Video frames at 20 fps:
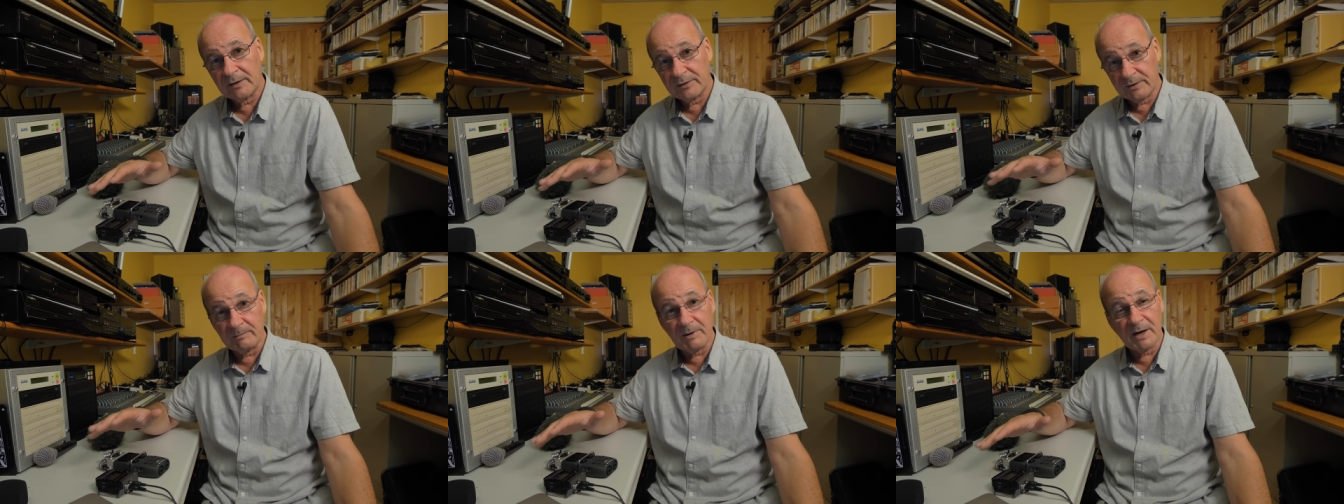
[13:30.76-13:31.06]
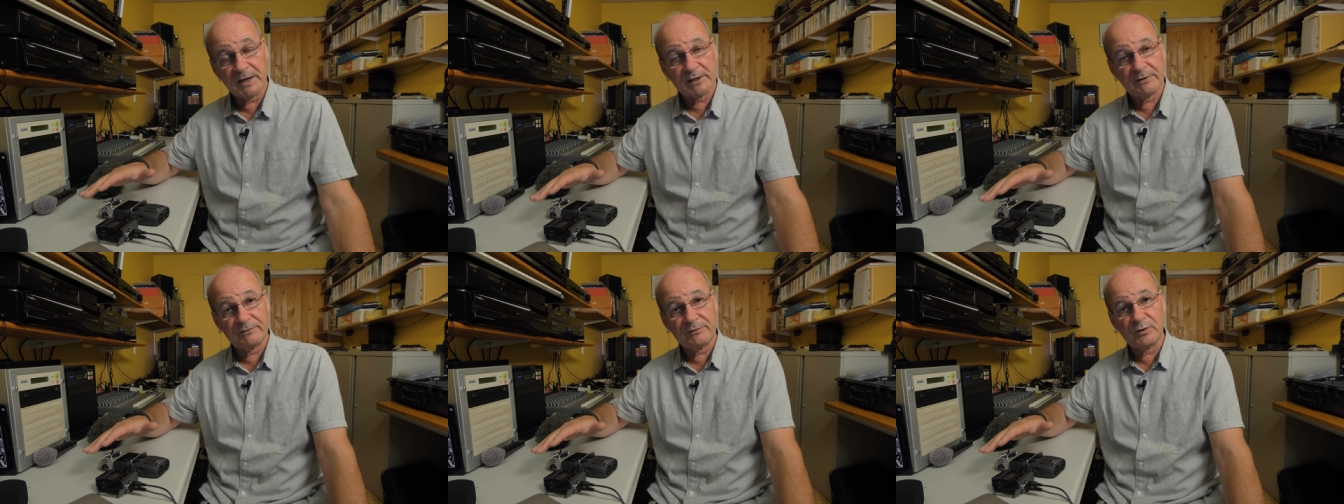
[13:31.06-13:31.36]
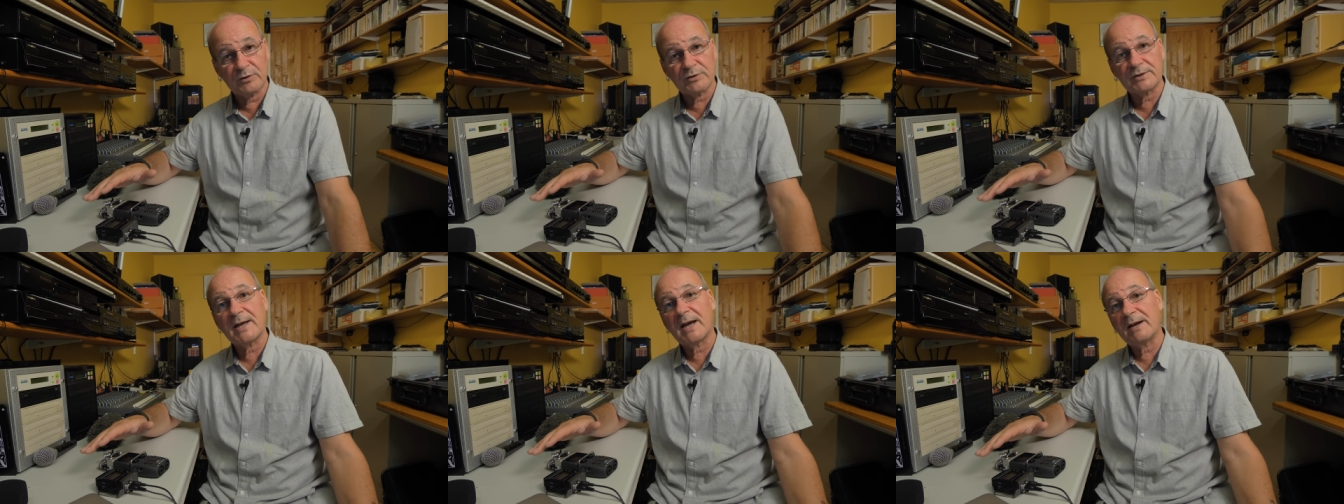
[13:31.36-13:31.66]
the
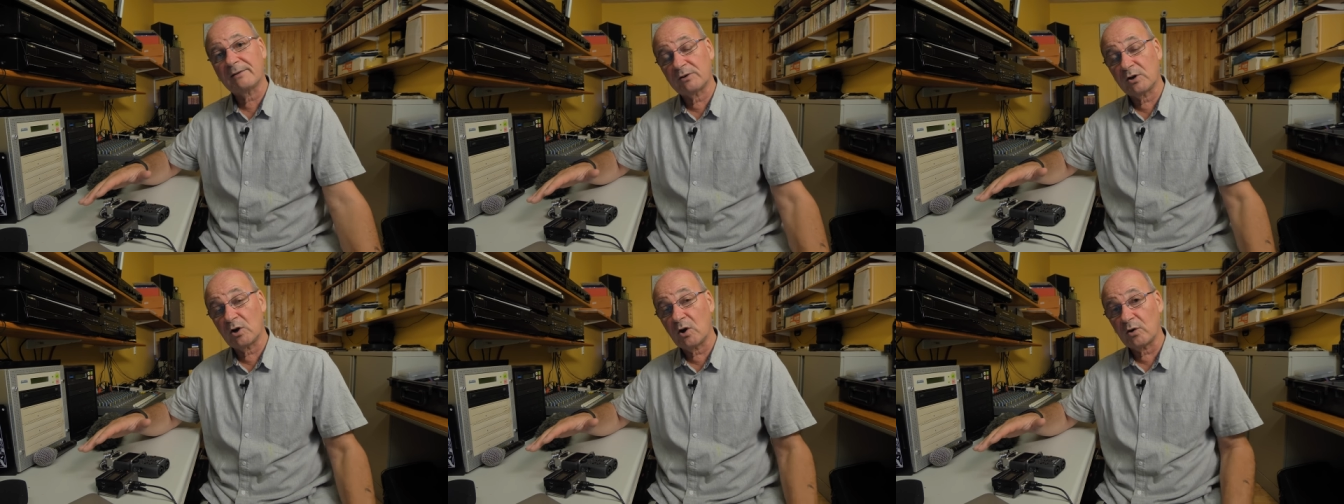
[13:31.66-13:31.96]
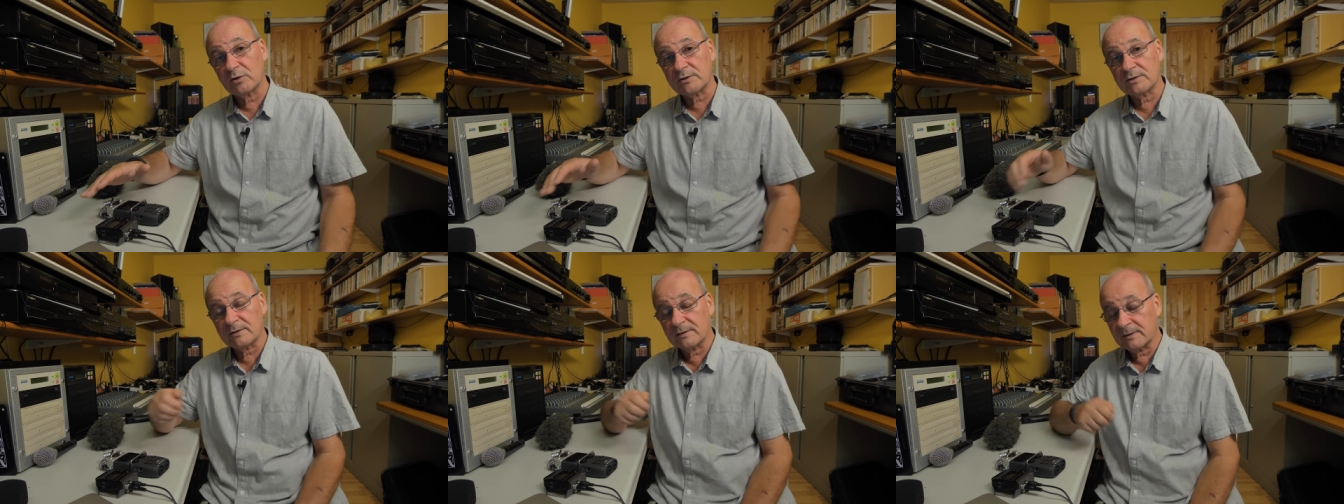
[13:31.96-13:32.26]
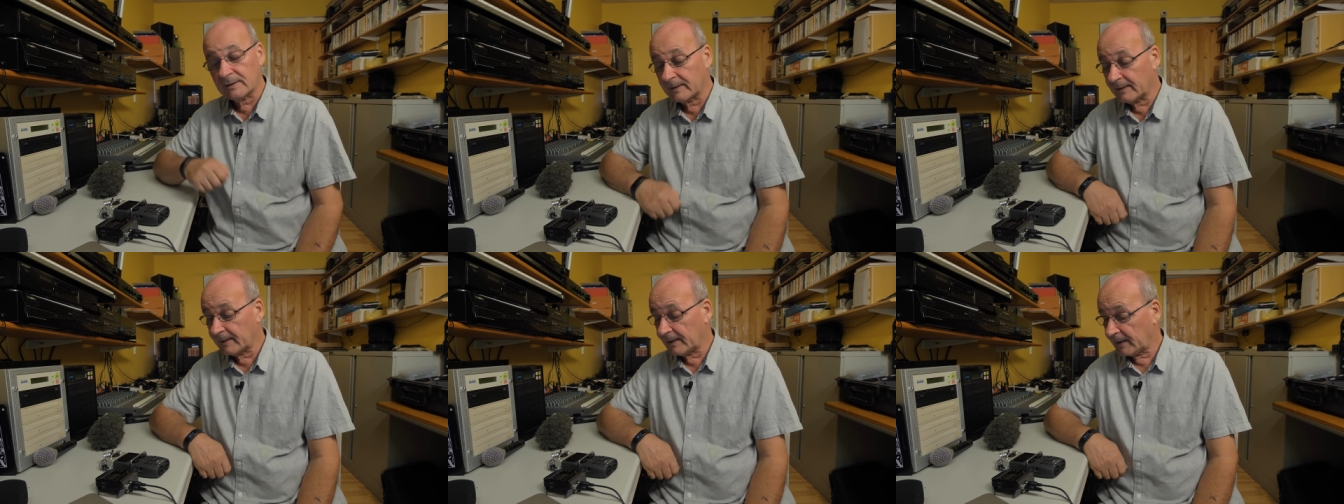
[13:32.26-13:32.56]
microphones that I've got
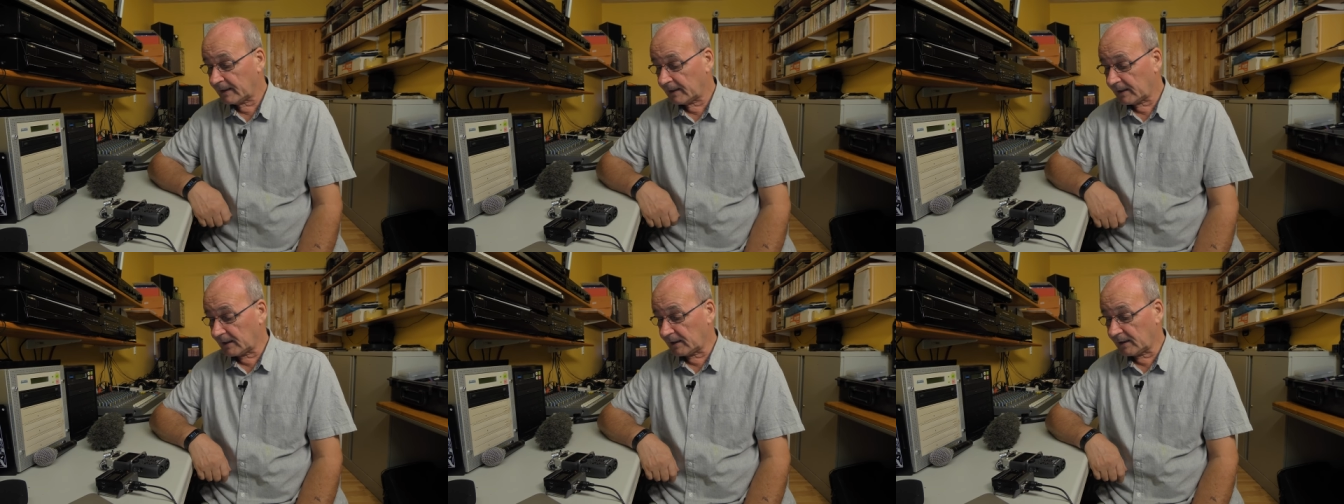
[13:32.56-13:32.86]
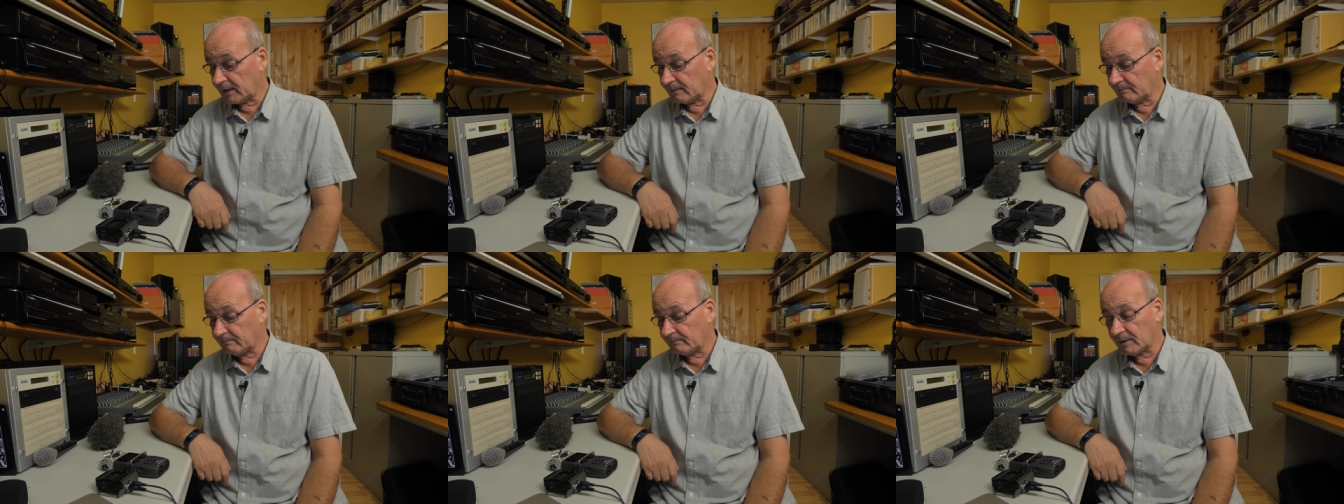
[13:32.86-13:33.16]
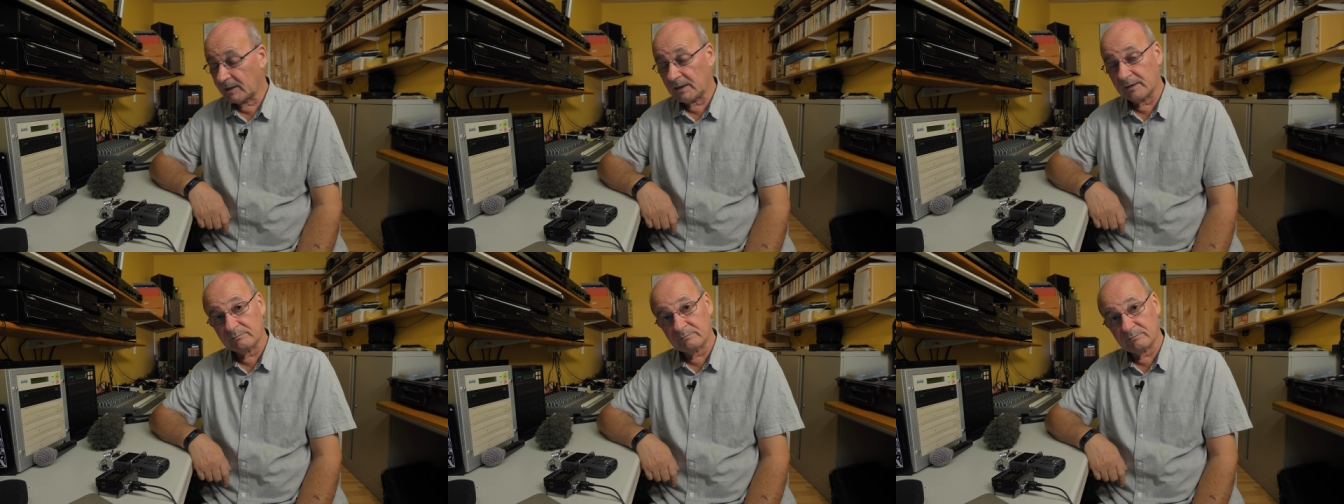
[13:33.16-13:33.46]
um,
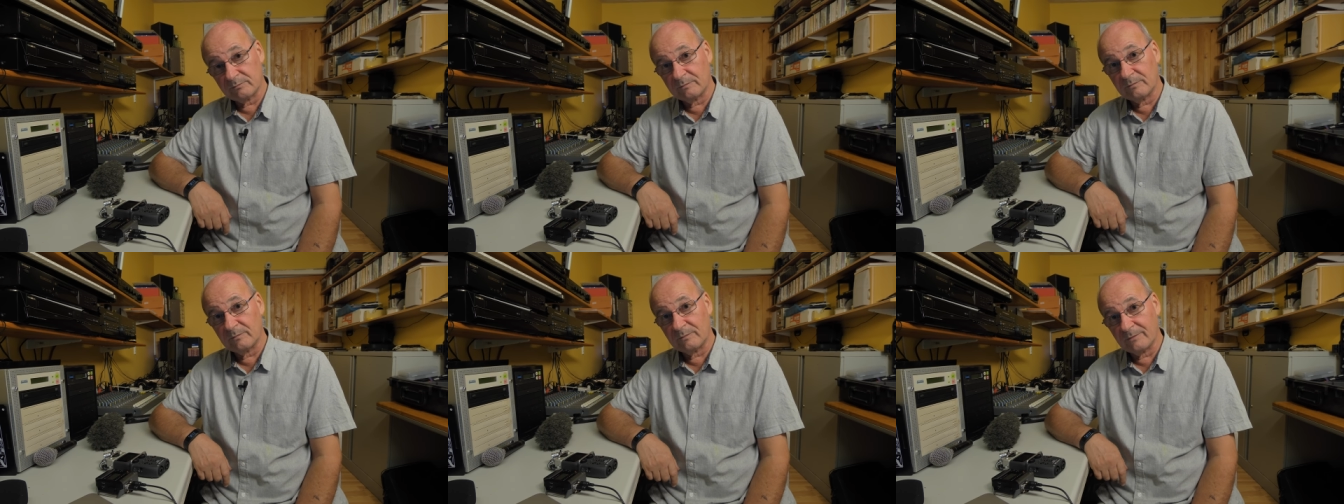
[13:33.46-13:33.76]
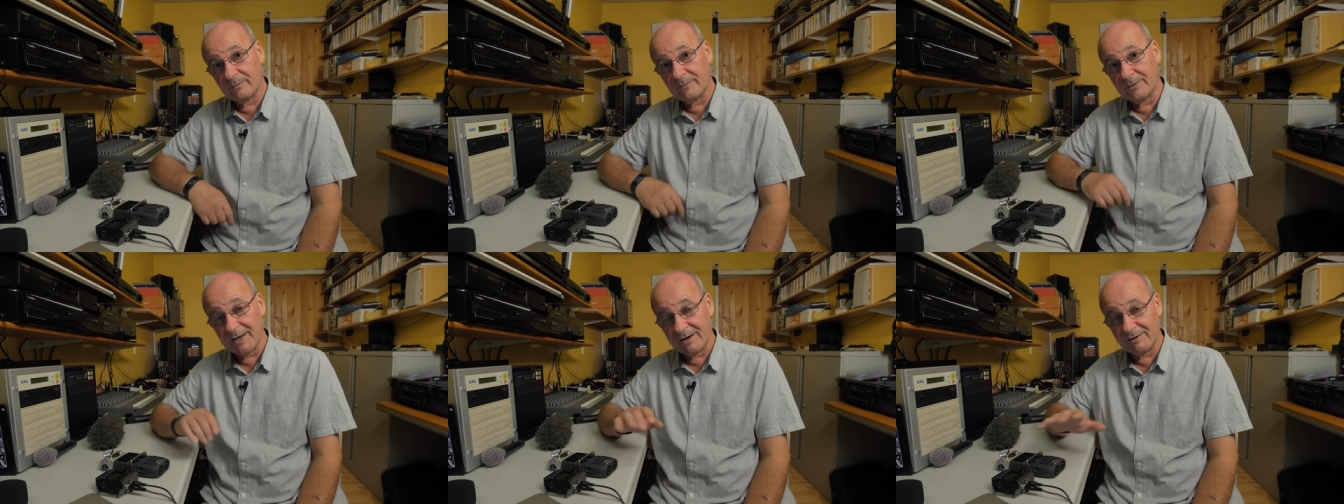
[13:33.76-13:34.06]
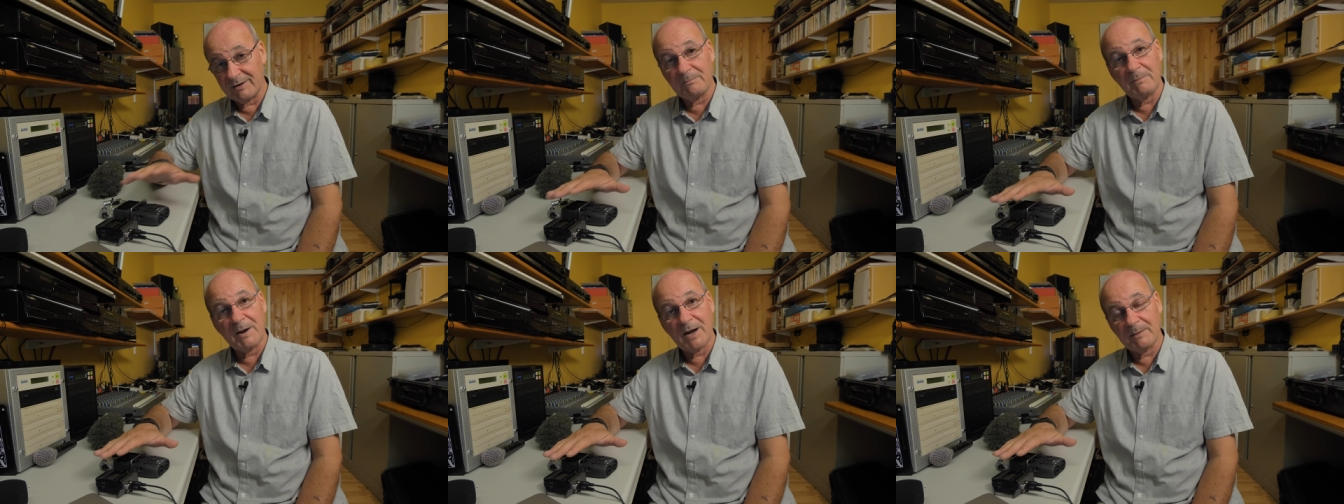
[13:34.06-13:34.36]
and
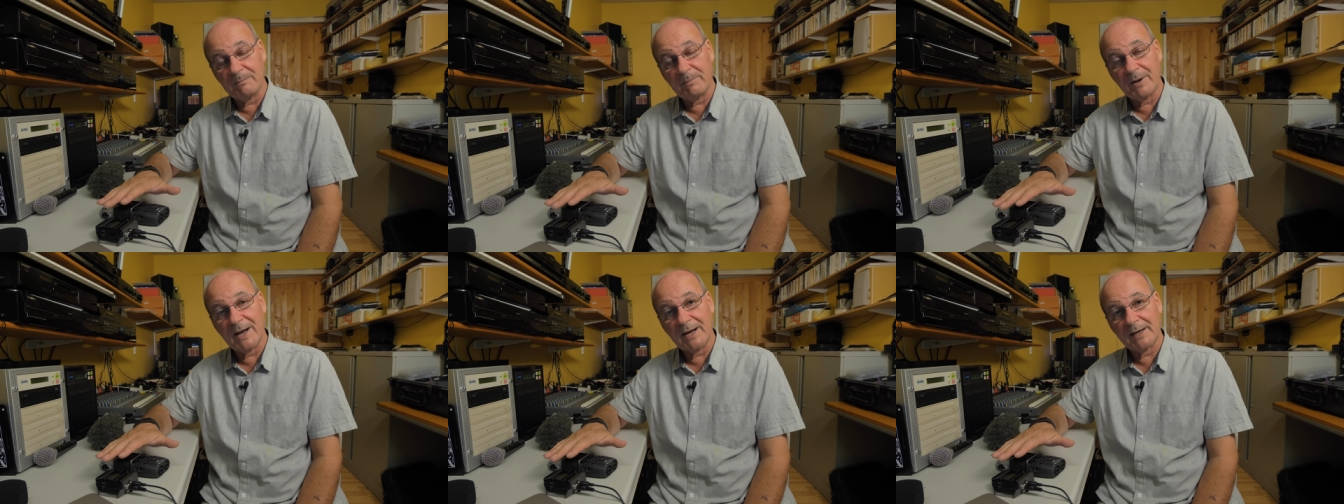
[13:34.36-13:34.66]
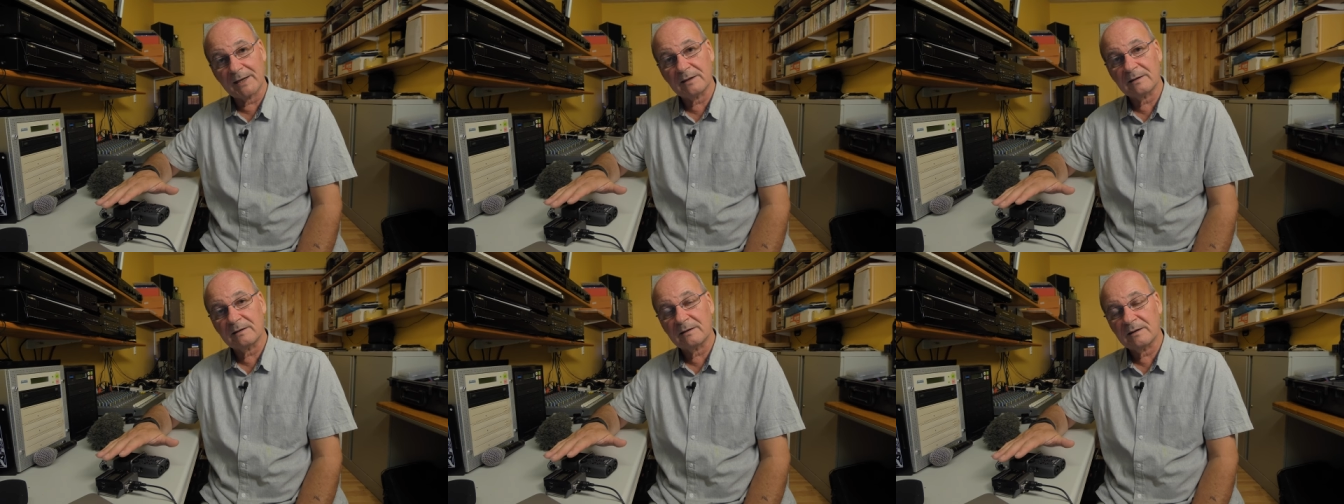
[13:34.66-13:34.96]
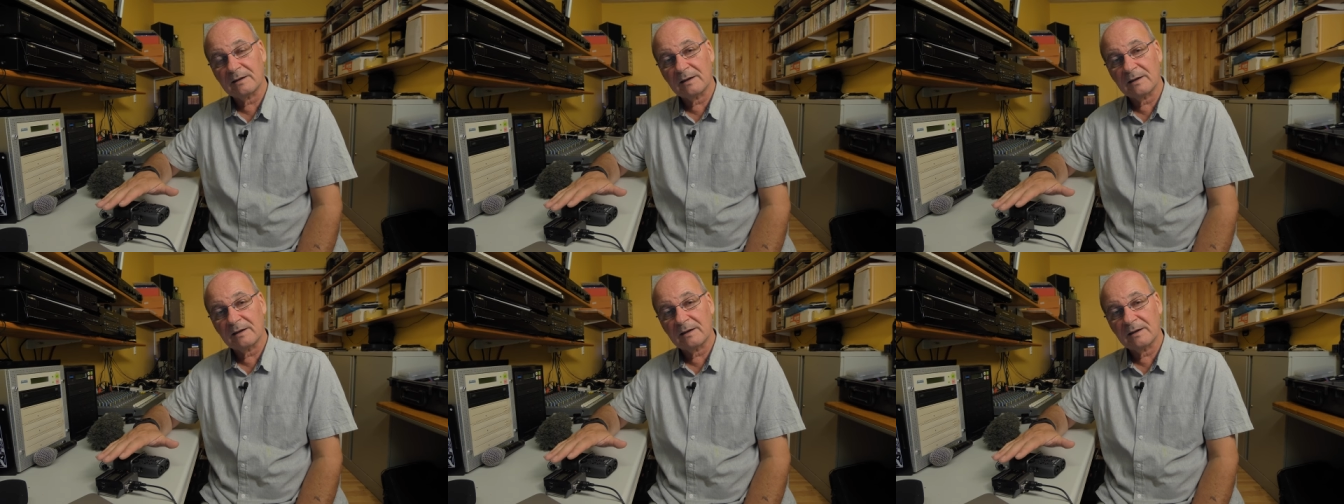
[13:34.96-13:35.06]
they're in my bag.